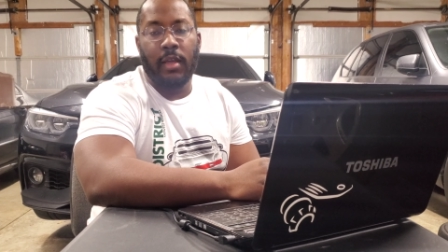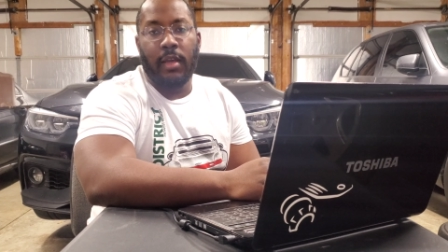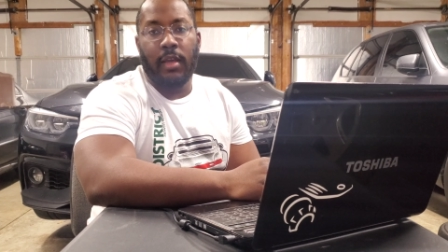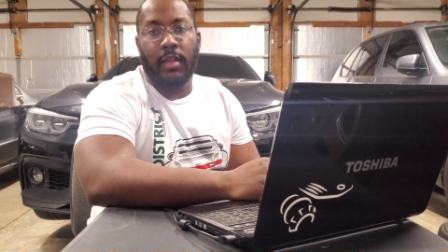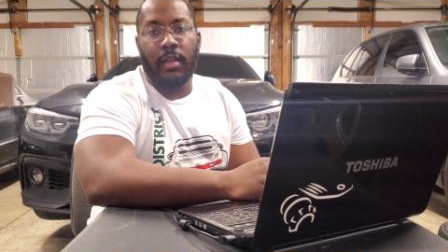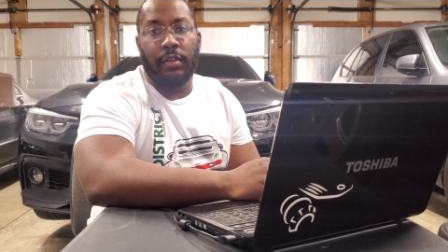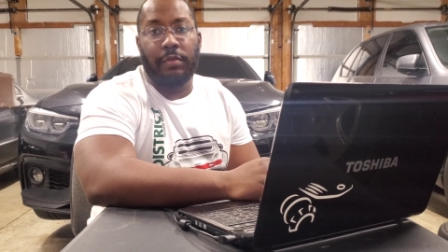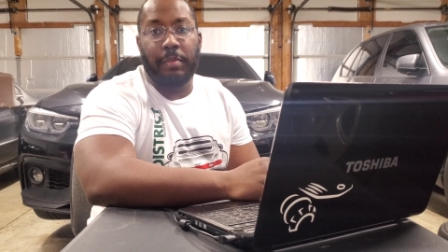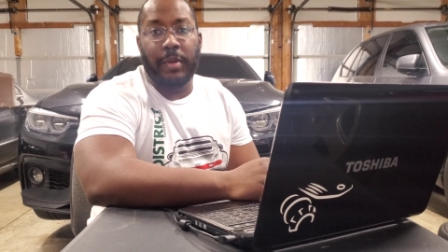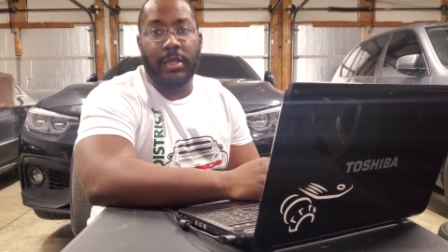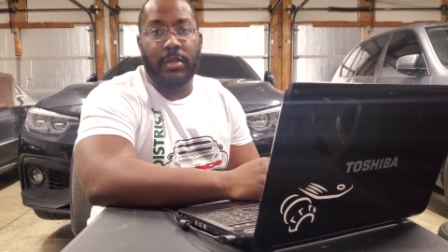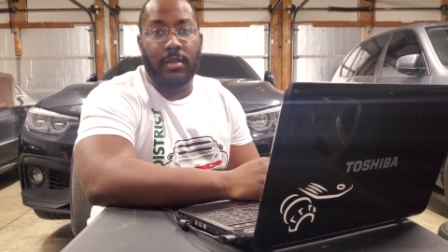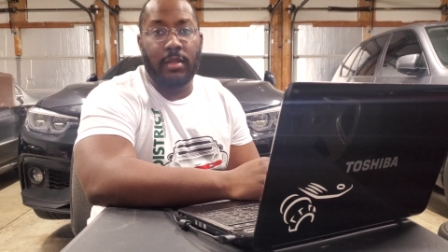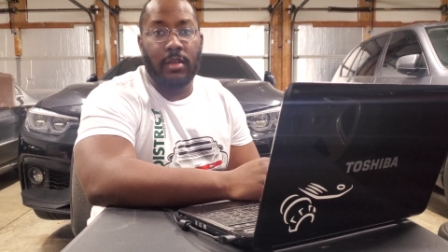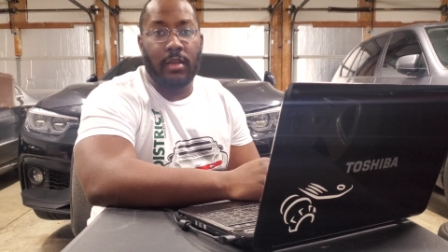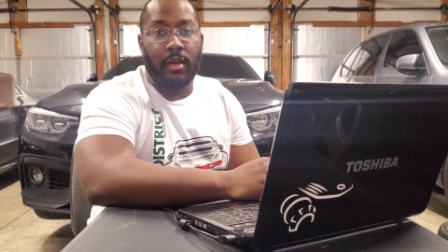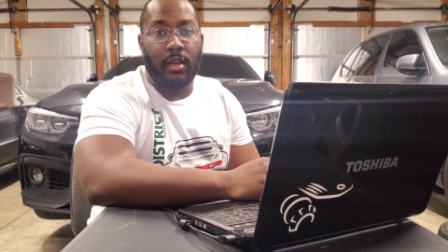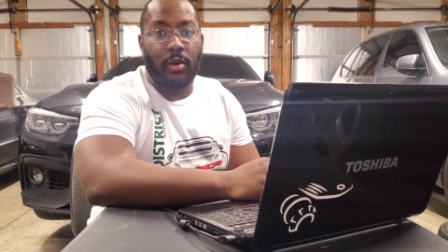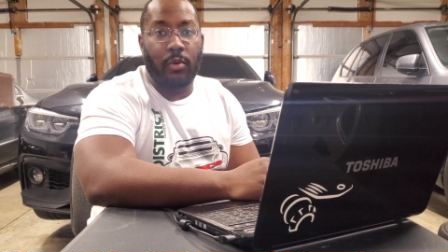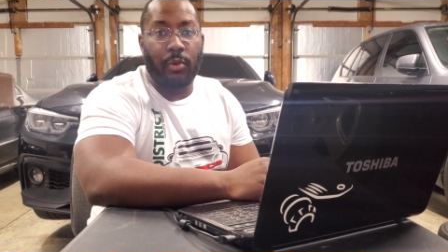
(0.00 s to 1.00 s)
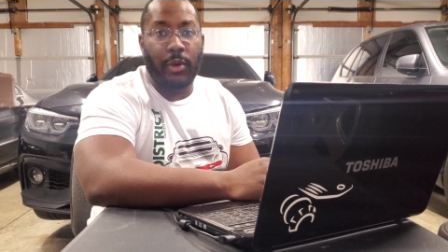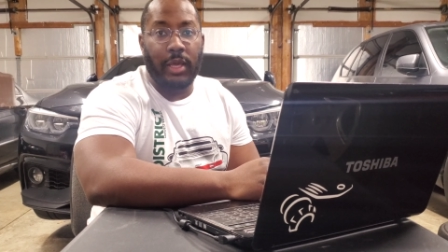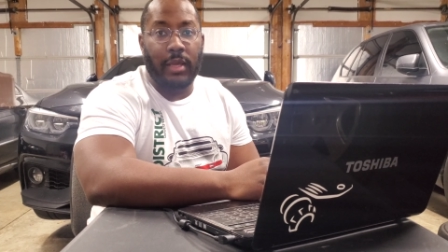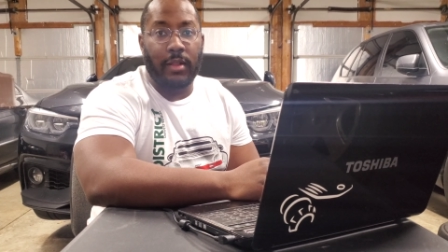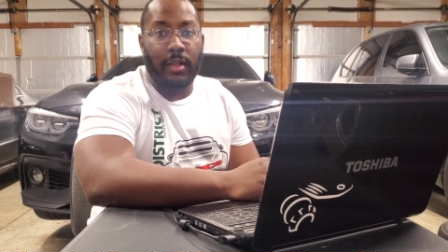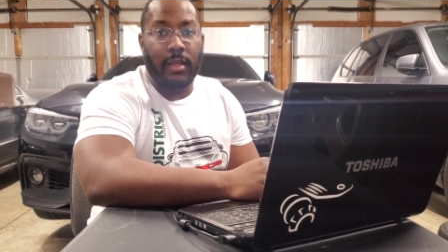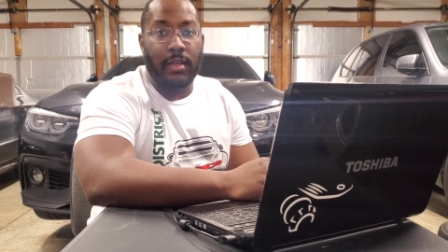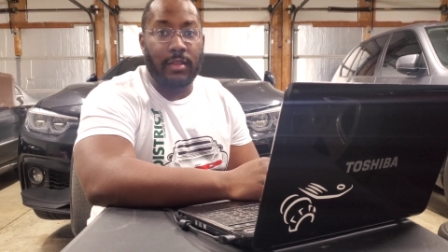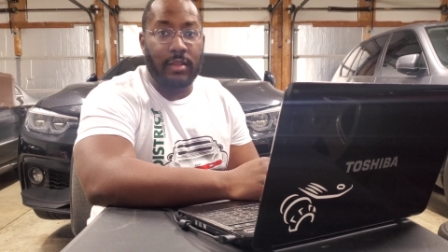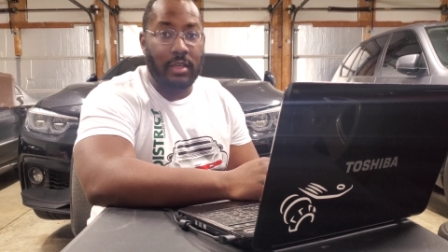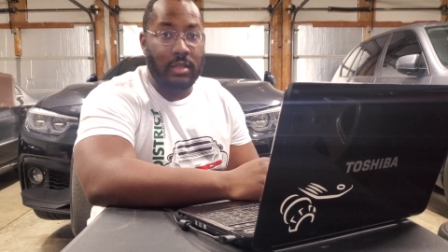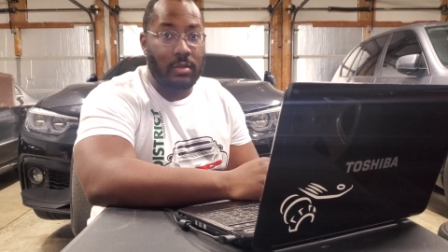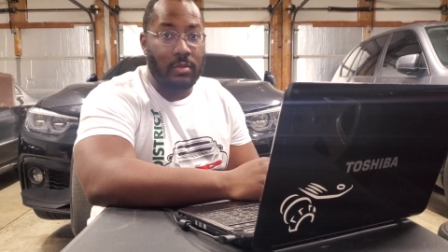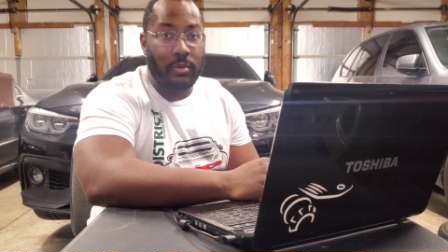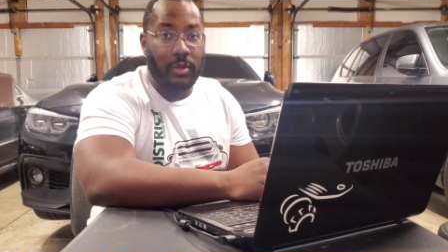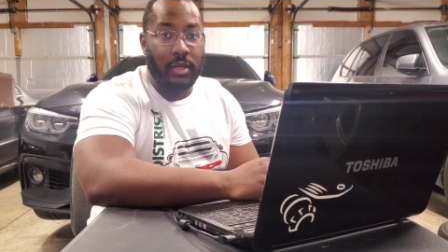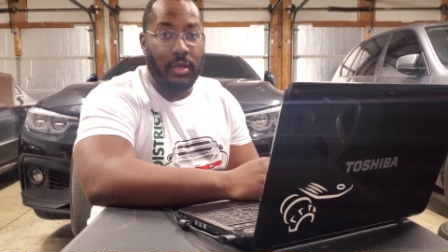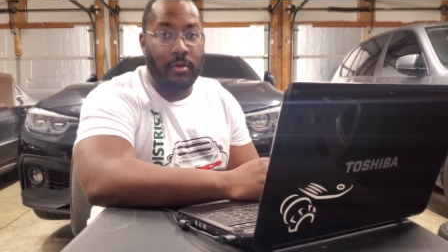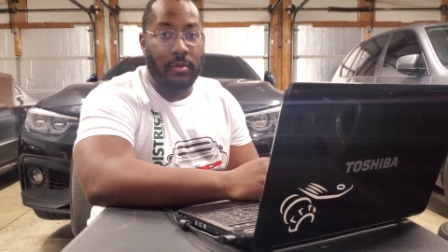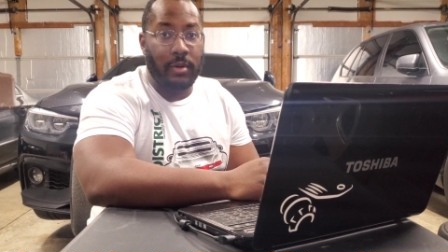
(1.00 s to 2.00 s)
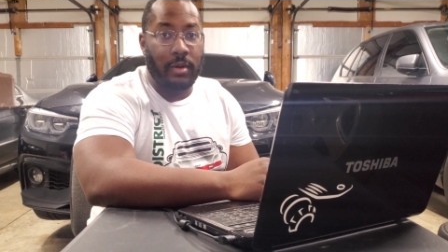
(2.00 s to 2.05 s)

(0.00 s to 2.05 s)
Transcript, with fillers: And especially on a week like this week,